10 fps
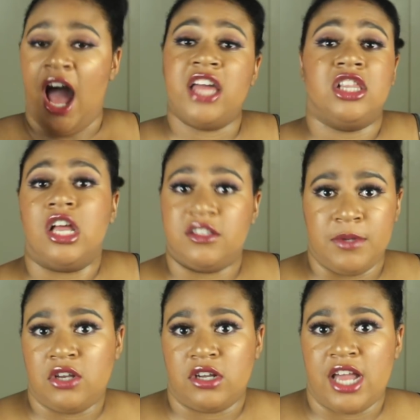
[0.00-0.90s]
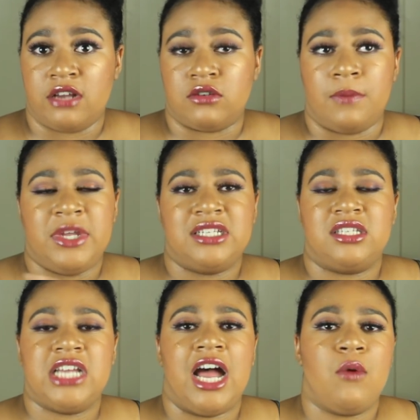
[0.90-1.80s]
I loved being on Cash Wrap because
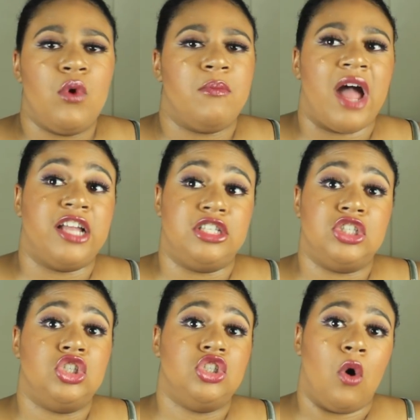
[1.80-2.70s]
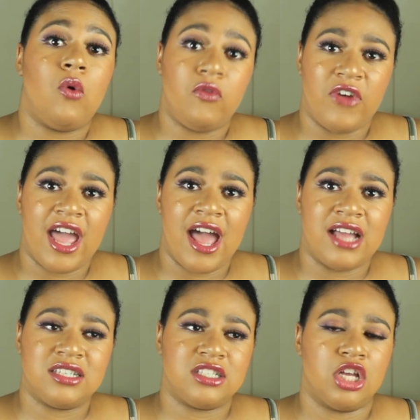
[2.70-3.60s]
the time went by so
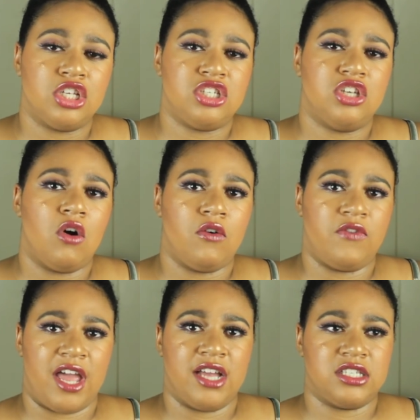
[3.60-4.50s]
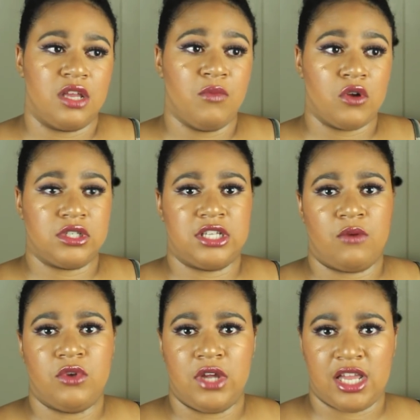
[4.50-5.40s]
fast, so fast. And most of the
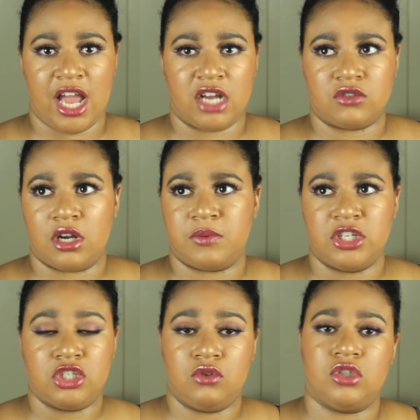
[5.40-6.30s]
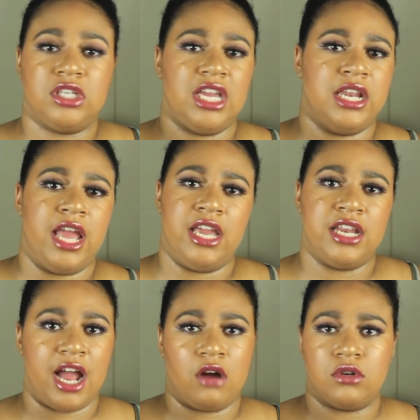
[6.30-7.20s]
time when you get Cash Wrap, it's usually an
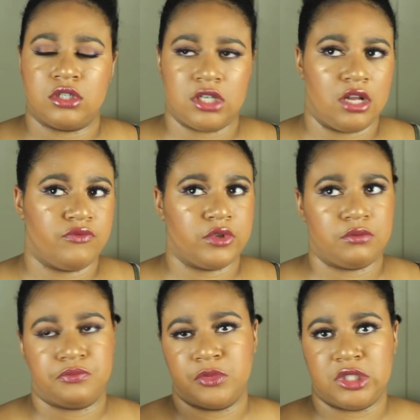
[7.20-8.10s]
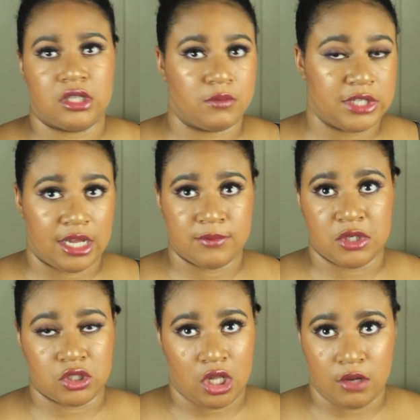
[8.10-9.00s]
8-hour shift. Sometimes
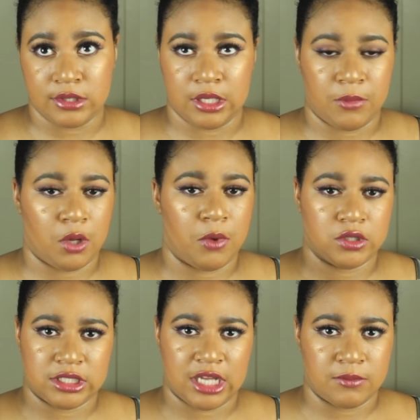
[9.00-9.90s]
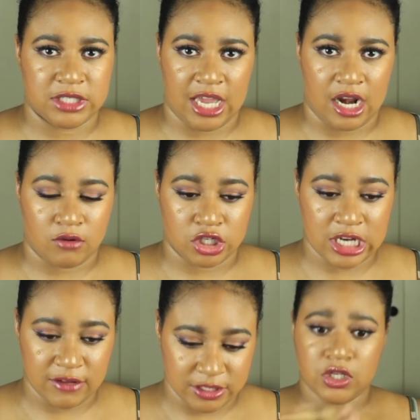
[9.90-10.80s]
it's closing, but most of the time it's 8-hour
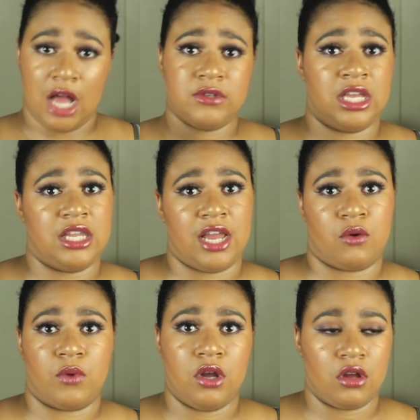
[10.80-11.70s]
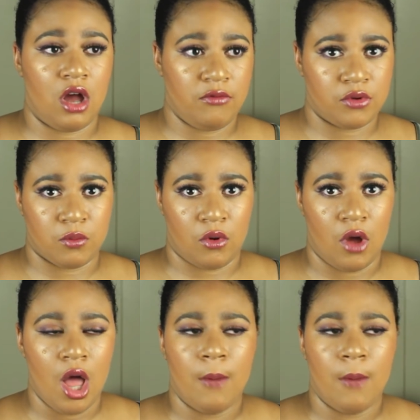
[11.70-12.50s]
shifts. So I was getting like real comfortable,